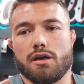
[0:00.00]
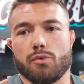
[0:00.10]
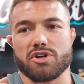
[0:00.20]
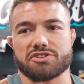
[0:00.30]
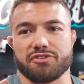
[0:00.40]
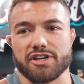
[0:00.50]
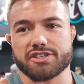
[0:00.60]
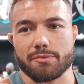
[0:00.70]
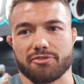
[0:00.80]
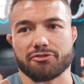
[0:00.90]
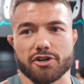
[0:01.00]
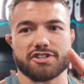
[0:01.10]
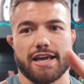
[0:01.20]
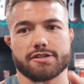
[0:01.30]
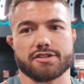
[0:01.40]
We just finished up the first
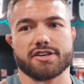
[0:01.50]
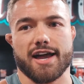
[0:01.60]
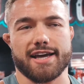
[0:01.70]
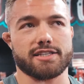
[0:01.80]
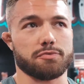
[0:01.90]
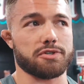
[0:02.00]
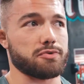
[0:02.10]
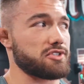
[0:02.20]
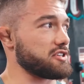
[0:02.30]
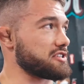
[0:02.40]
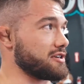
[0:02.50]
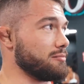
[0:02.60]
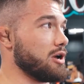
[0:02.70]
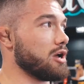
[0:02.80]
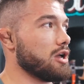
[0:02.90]
exercise, which was just some
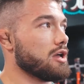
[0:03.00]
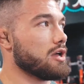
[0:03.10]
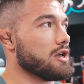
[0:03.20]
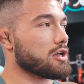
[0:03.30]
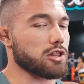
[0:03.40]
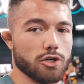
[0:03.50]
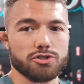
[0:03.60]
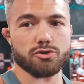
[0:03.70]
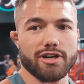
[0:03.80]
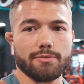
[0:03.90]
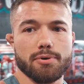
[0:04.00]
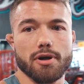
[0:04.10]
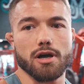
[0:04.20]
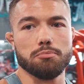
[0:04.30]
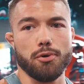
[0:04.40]
close grip
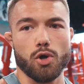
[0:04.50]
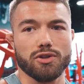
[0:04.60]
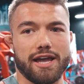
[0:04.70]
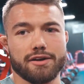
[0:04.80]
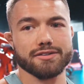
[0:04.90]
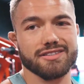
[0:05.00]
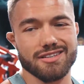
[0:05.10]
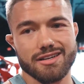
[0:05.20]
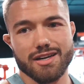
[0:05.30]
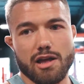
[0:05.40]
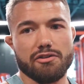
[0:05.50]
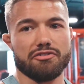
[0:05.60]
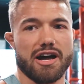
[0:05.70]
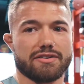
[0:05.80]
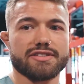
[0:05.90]
pull downs,
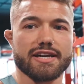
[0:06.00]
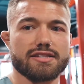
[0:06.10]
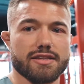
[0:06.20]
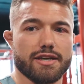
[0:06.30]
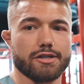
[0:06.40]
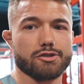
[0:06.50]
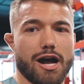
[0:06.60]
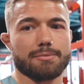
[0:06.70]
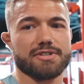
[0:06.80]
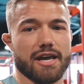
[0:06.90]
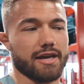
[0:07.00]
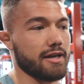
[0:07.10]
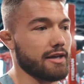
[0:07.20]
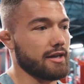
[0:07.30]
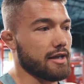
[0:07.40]
5 sets and then a drop set.
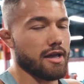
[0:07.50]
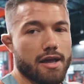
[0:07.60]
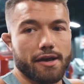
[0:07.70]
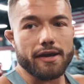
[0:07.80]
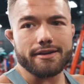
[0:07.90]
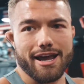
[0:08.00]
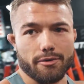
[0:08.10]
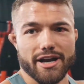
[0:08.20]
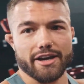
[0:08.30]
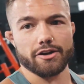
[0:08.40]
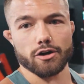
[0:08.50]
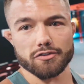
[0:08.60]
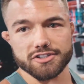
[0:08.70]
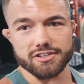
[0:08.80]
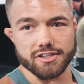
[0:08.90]
Now we're headed
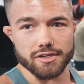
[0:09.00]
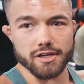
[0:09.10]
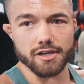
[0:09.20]
over to the